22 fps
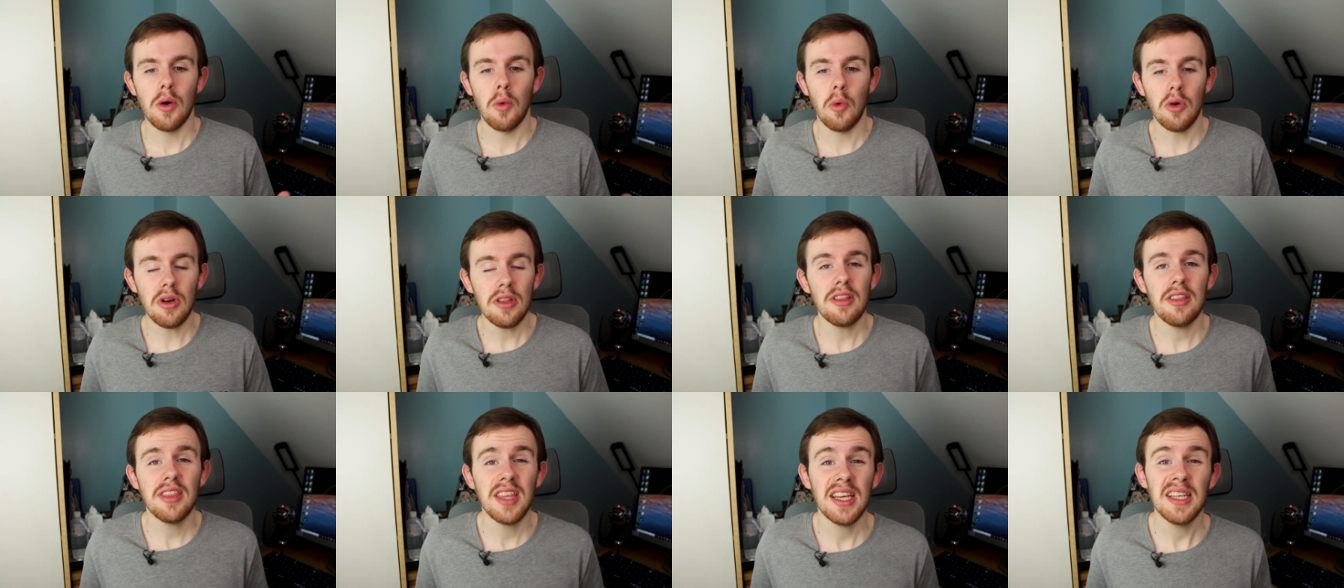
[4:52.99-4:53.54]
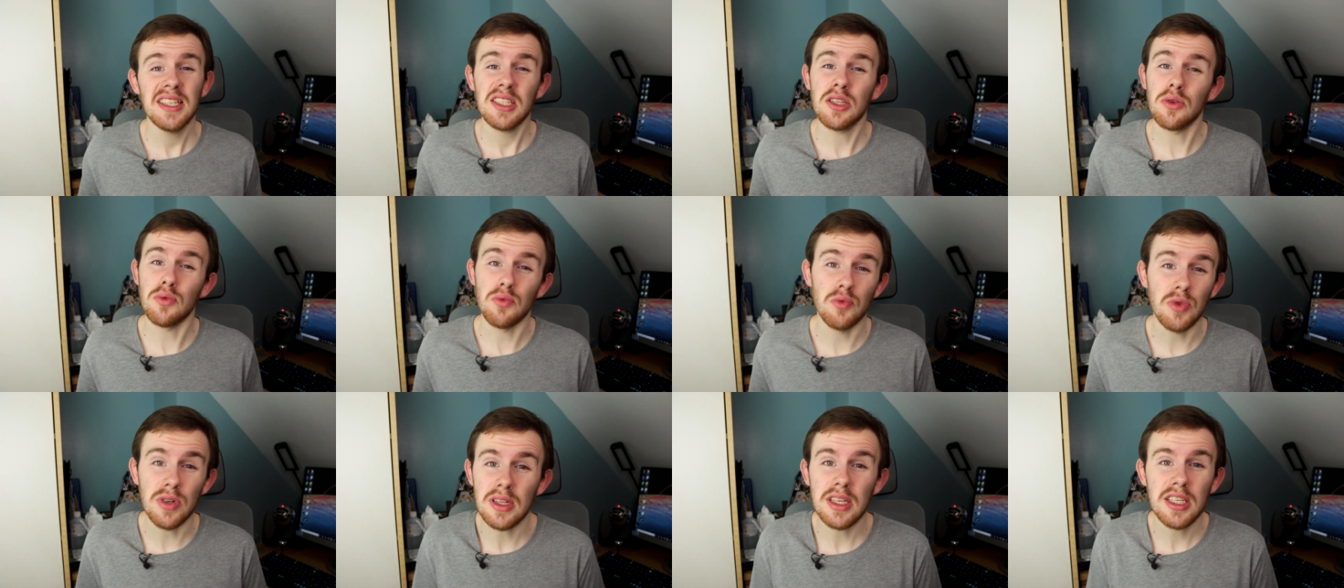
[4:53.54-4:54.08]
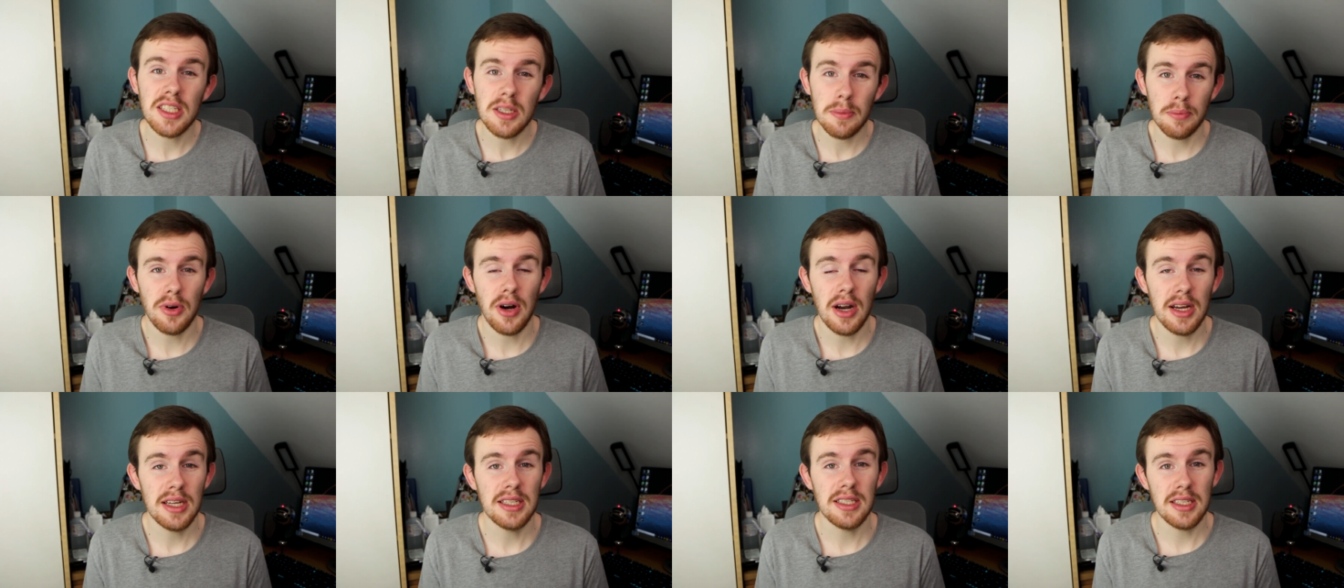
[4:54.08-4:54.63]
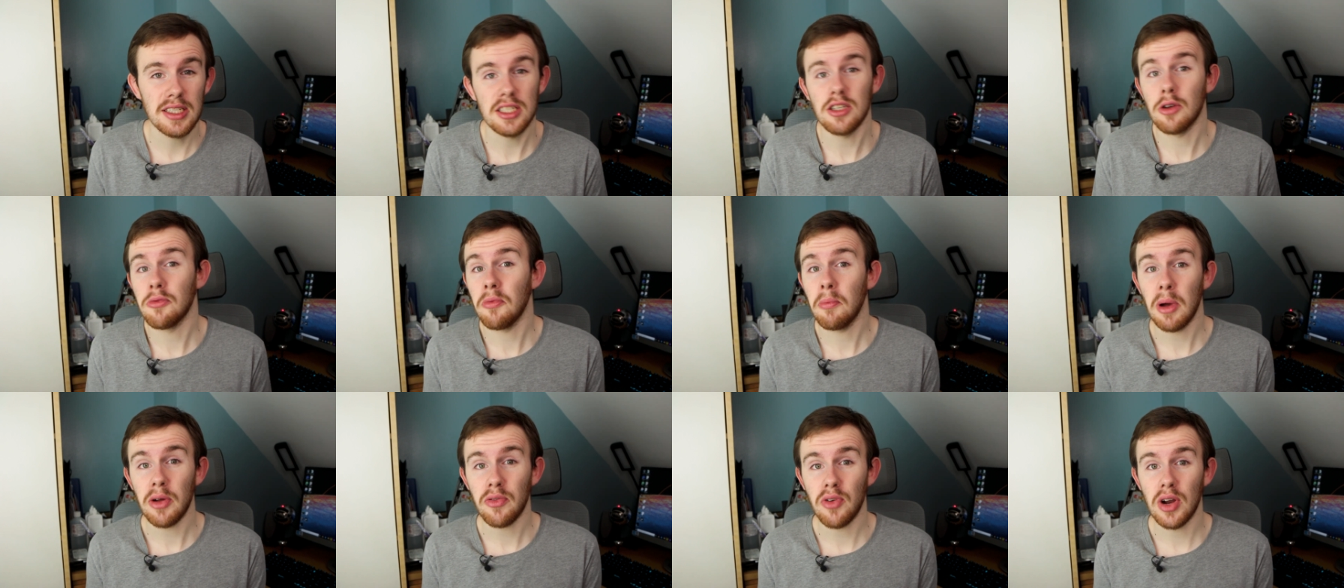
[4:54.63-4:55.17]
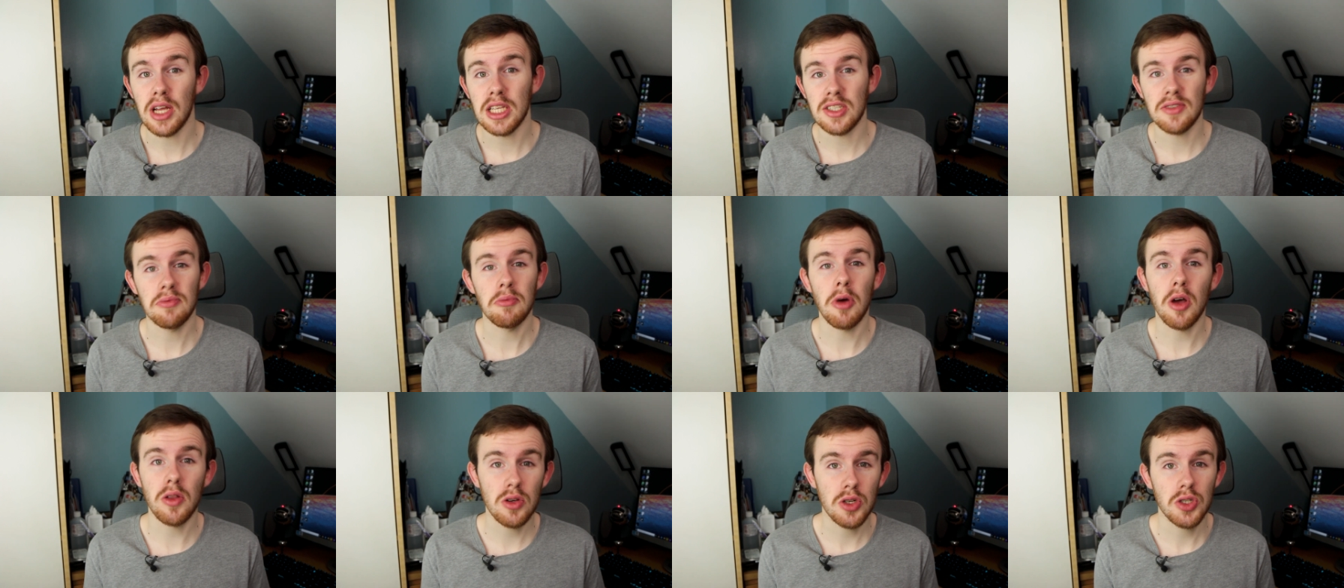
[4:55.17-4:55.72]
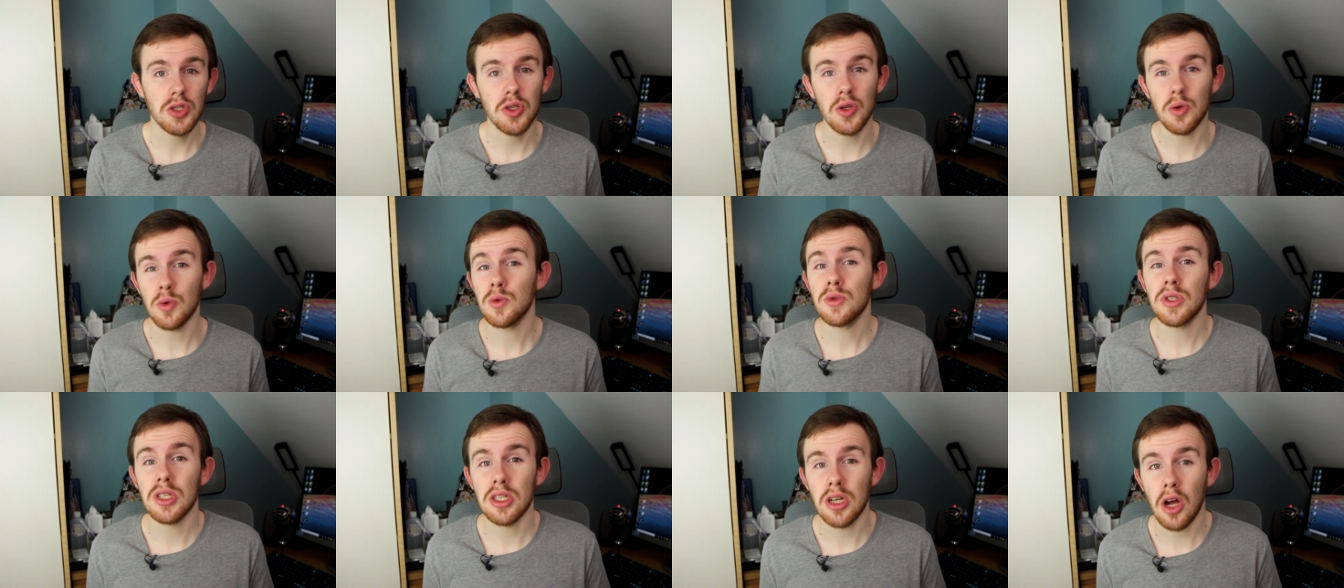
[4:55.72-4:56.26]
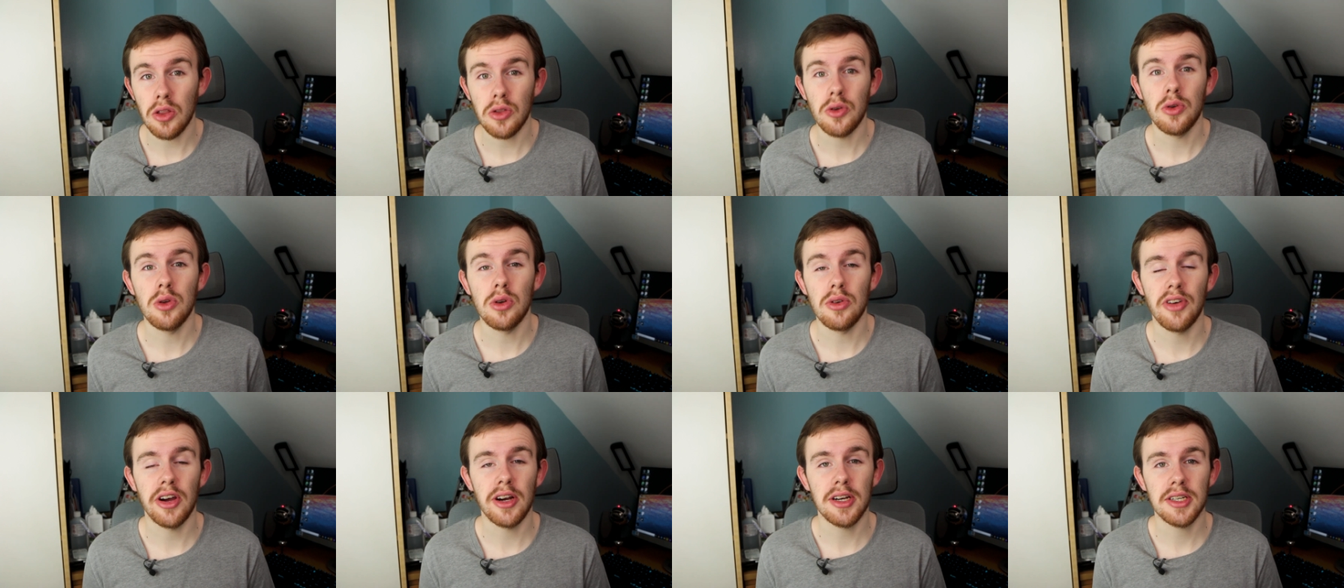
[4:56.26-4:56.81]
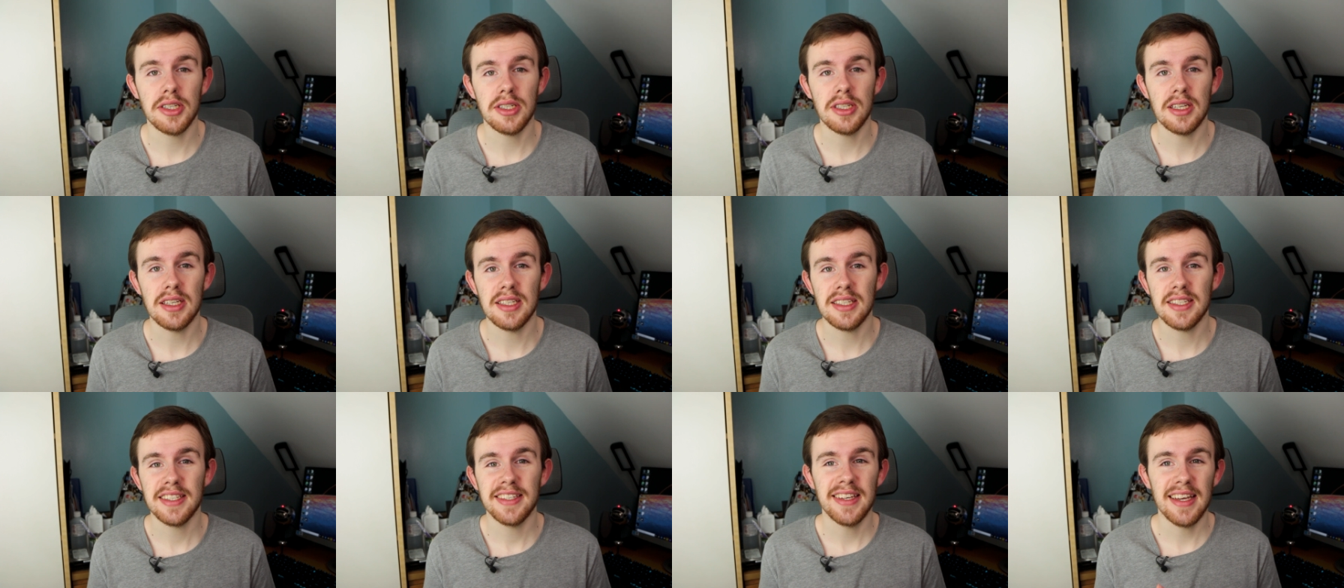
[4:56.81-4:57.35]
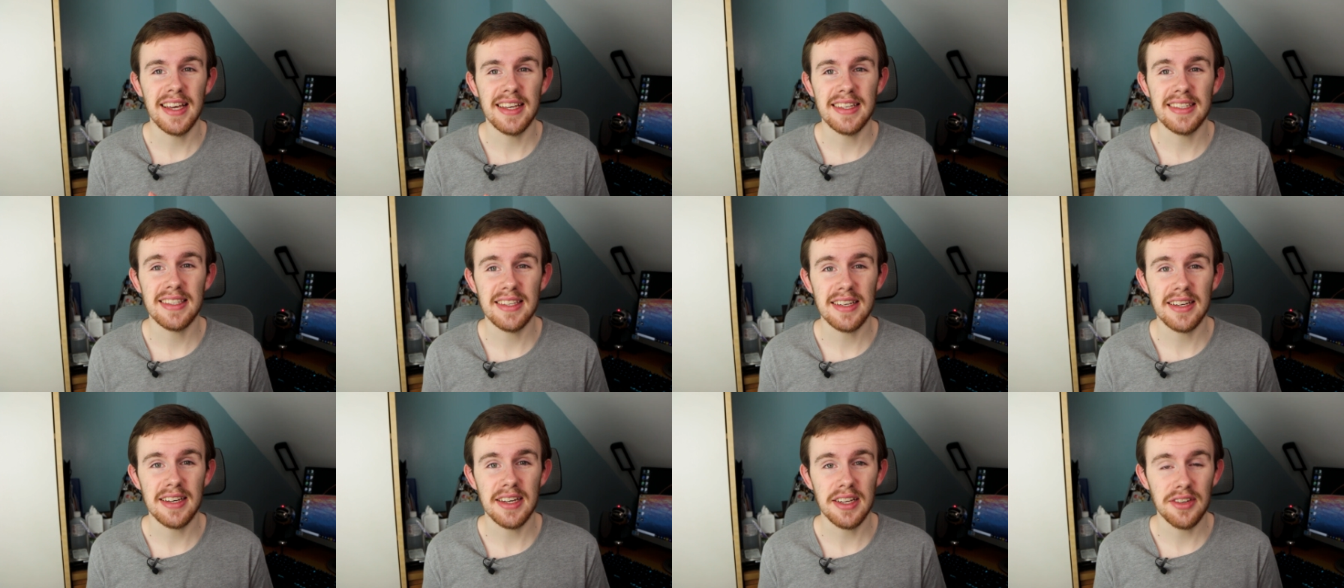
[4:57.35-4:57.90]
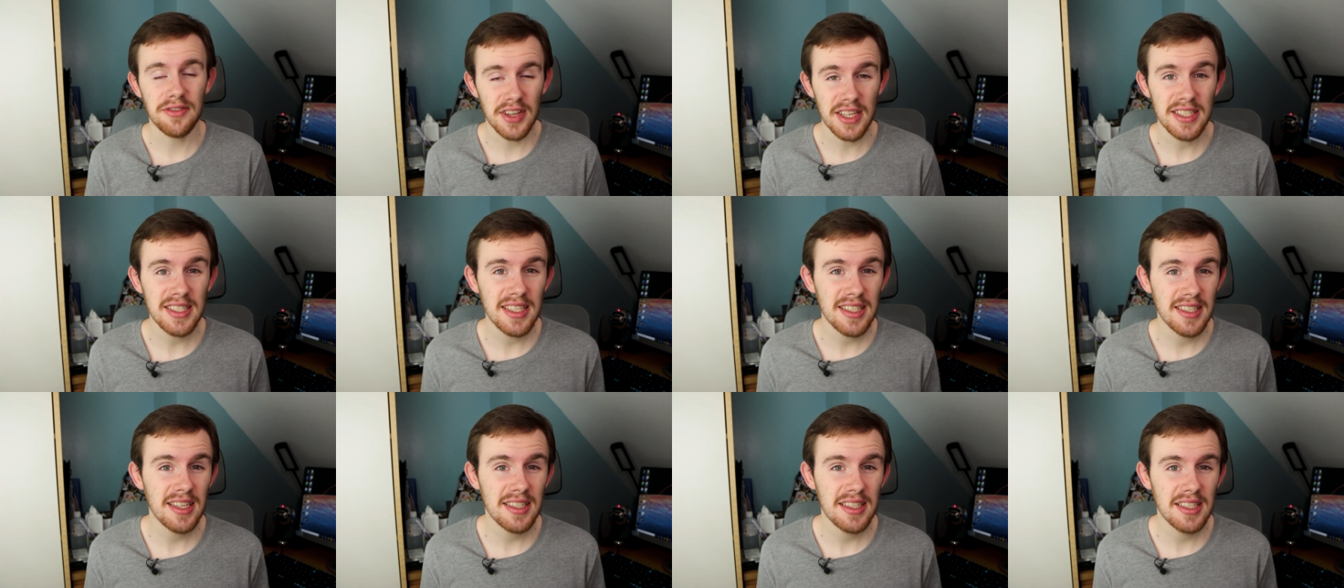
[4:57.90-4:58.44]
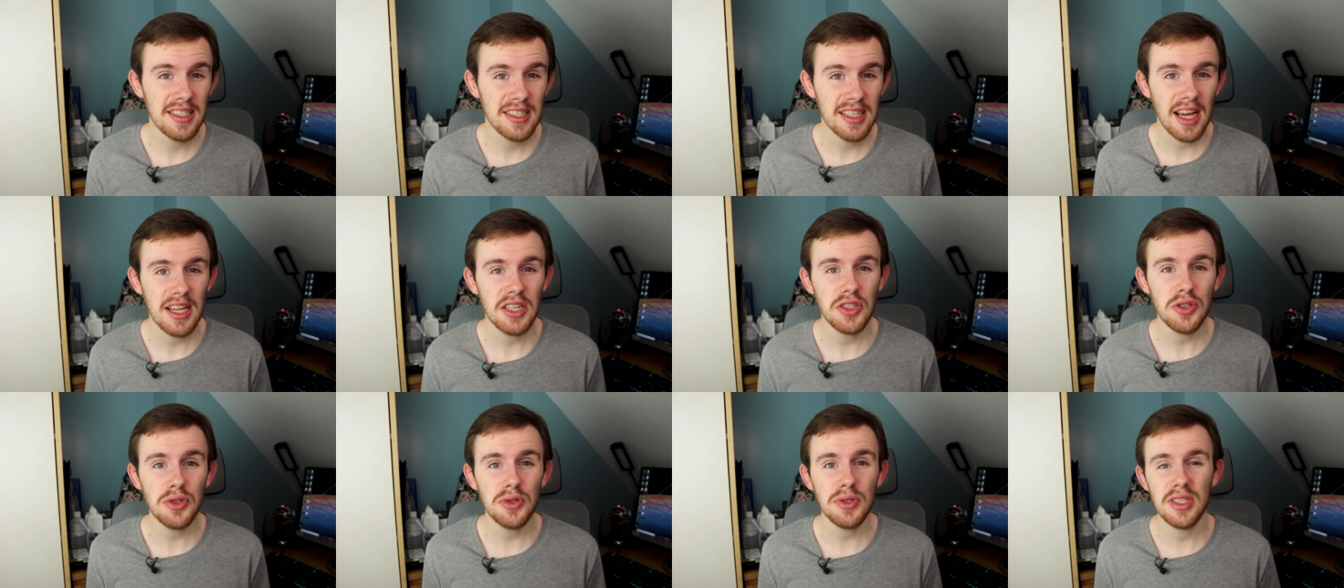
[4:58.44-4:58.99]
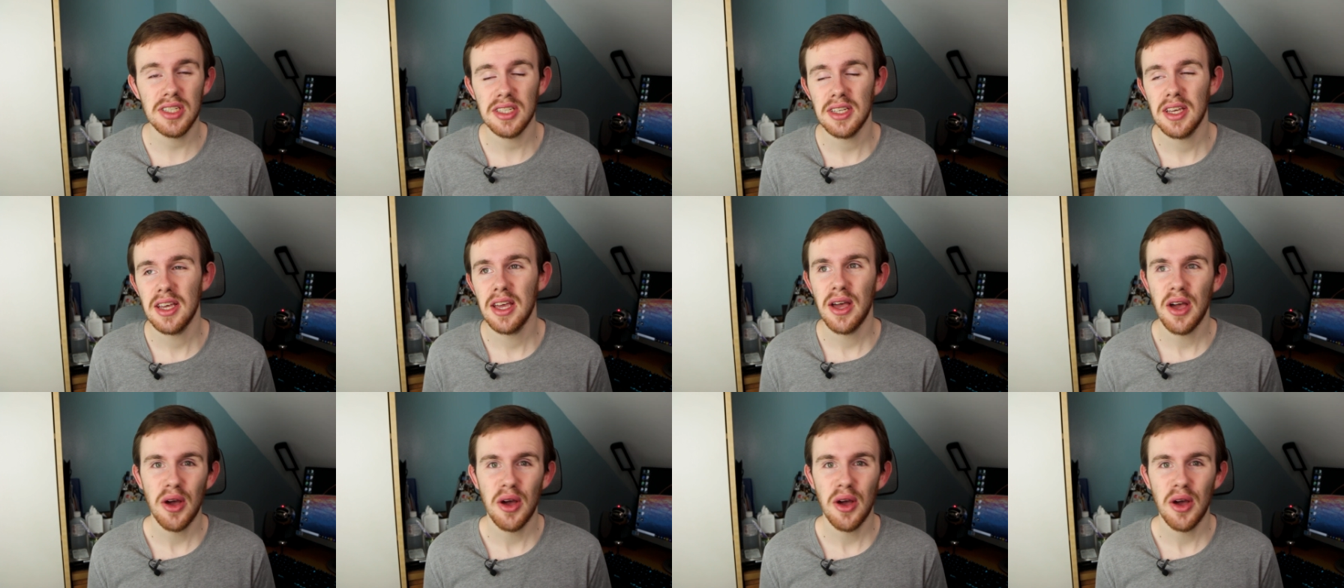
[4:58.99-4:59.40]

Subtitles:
One of the things that really surprises some of my friends from other schools and other universities is that in physics at St Andrews,